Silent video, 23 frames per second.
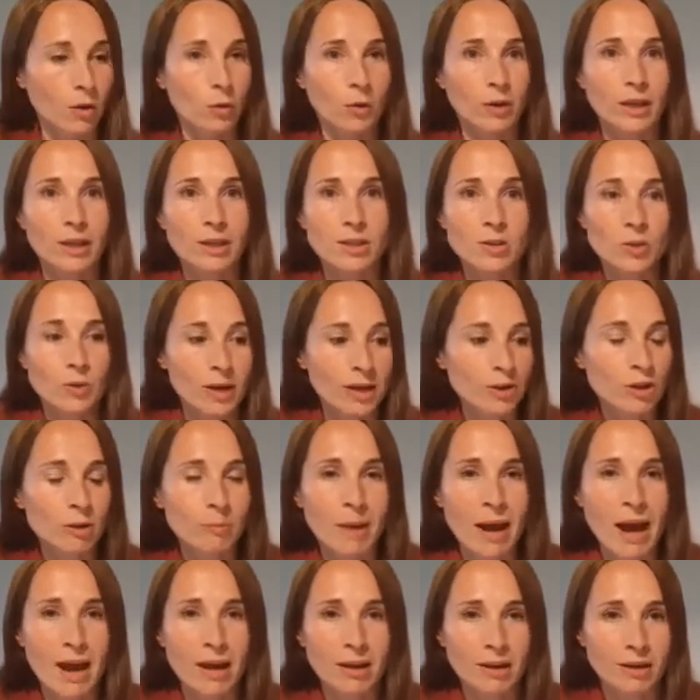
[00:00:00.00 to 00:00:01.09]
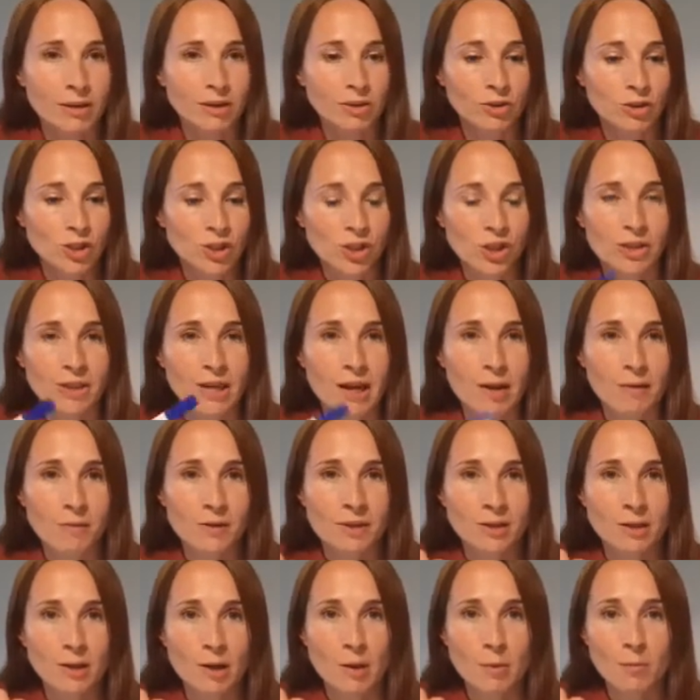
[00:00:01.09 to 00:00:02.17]
Okay, so in your pack you should have
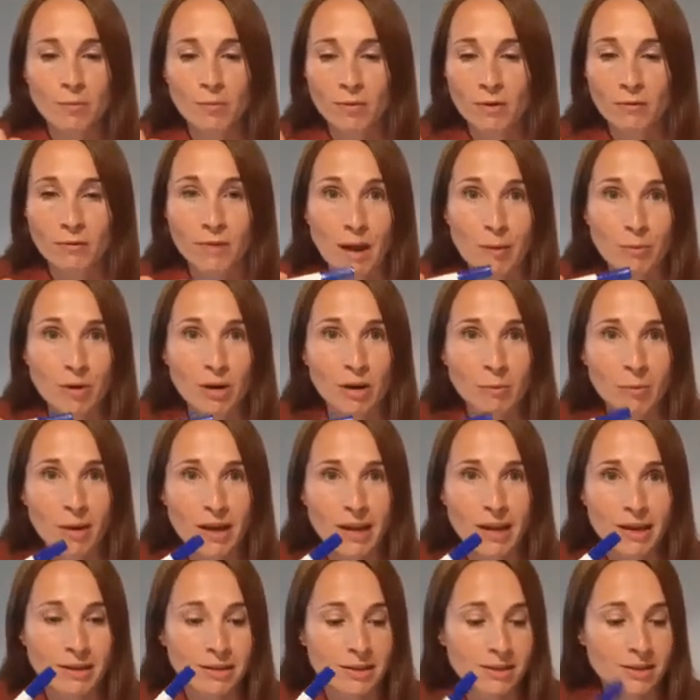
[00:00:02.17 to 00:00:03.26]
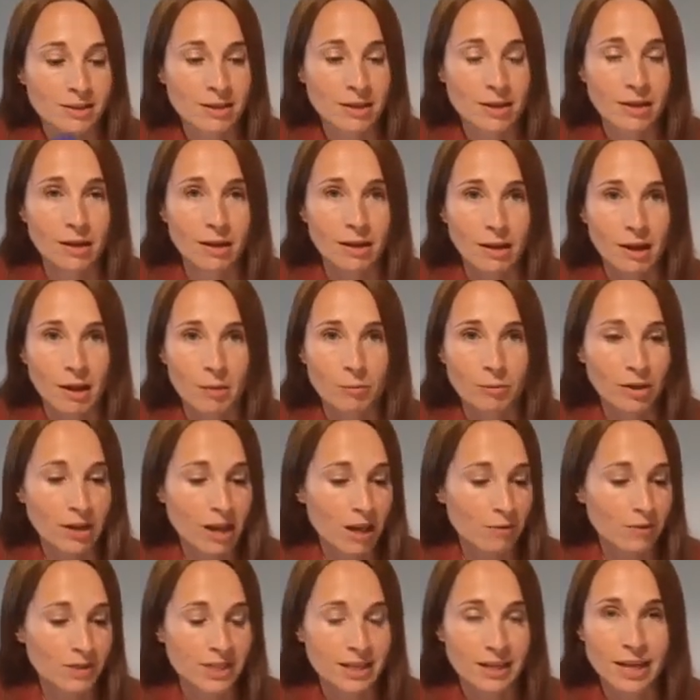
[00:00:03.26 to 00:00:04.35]
some fabric pens, and you'll have
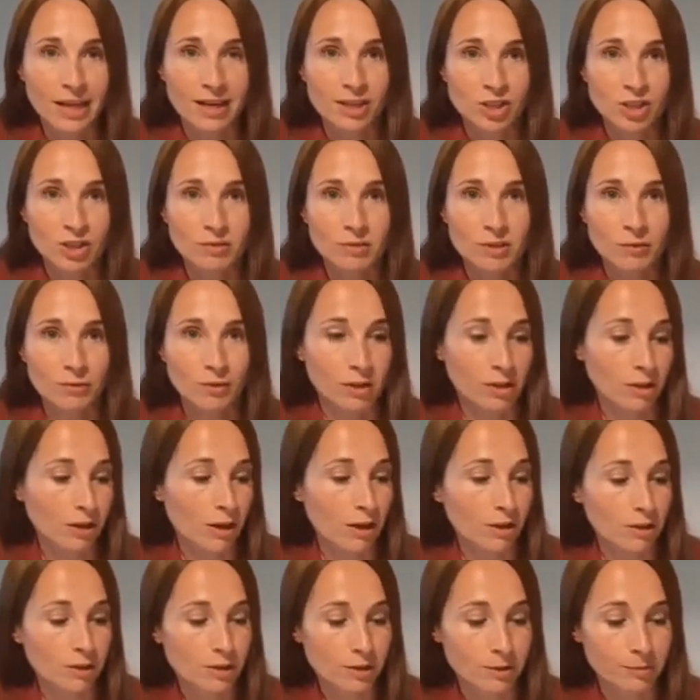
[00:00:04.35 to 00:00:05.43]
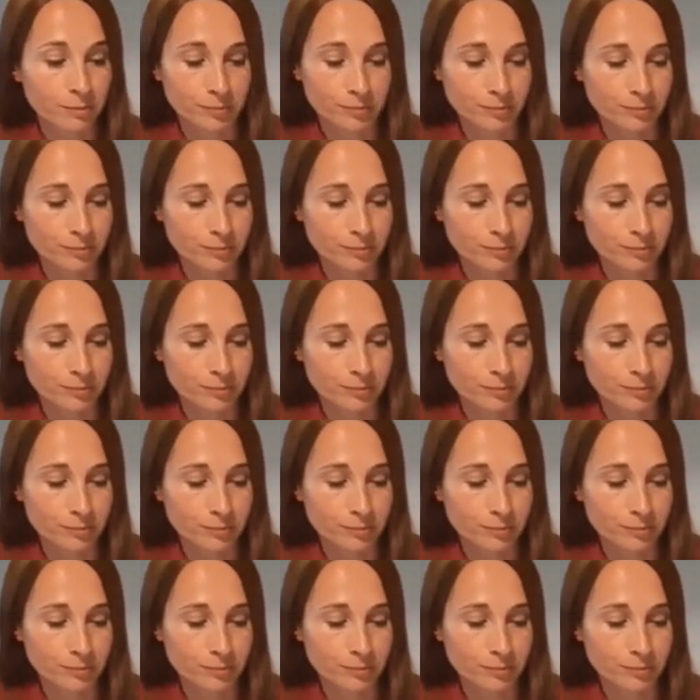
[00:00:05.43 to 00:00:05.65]
a selection of different colours,